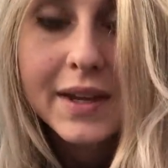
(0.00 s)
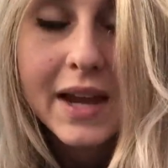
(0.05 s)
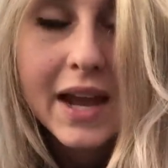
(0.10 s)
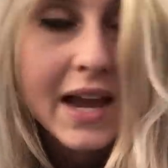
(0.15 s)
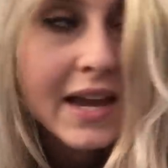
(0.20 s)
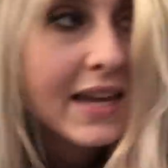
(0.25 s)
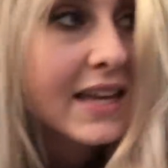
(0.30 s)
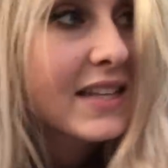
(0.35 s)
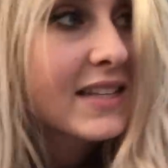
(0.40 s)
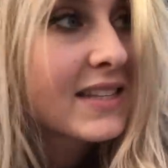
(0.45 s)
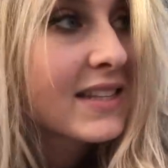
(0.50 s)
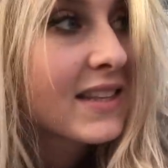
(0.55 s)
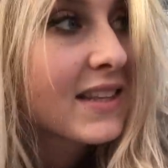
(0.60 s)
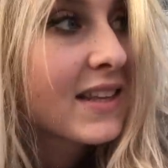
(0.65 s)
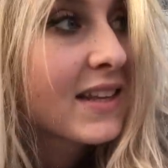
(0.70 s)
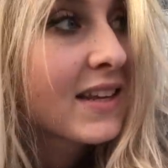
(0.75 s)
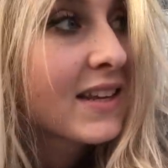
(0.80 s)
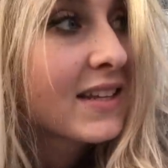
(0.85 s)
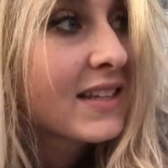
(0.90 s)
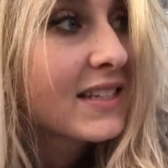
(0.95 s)
I can
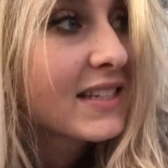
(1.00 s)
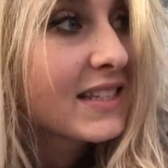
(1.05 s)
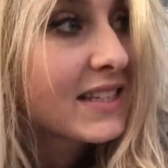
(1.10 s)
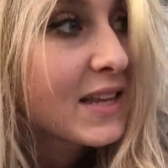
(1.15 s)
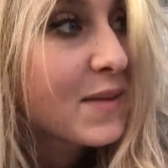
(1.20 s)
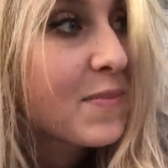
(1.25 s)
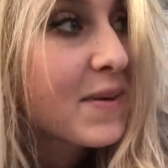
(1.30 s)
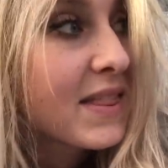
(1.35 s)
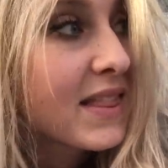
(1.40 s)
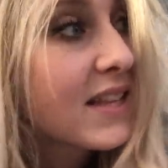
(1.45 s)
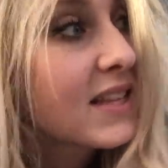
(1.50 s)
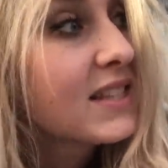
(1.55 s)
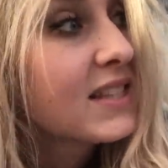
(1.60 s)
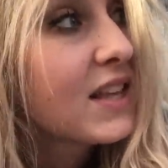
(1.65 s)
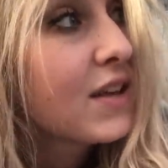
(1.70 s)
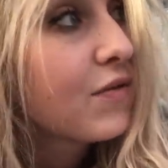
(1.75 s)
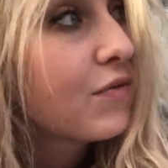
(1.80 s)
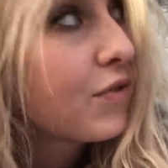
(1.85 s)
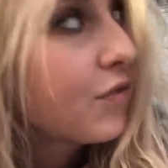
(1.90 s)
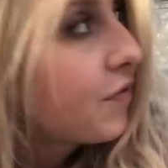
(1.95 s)
sleep in this
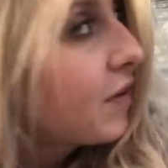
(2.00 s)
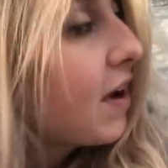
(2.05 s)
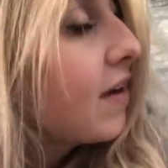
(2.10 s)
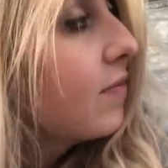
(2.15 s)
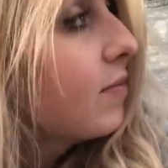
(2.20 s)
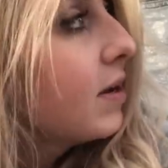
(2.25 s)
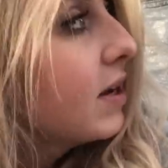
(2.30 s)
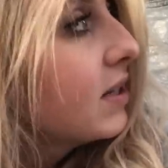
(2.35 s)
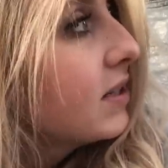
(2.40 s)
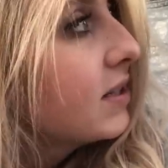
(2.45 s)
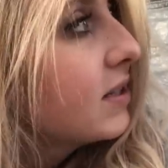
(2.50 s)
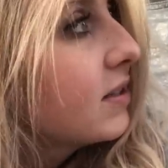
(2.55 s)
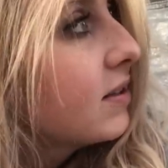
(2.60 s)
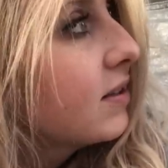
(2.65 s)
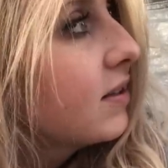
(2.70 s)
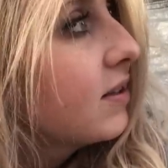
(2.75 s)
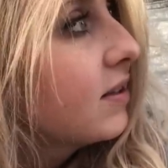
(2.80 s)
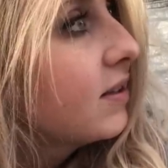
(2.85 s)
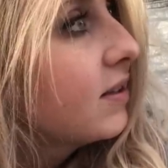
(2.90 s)
thing for 5 months.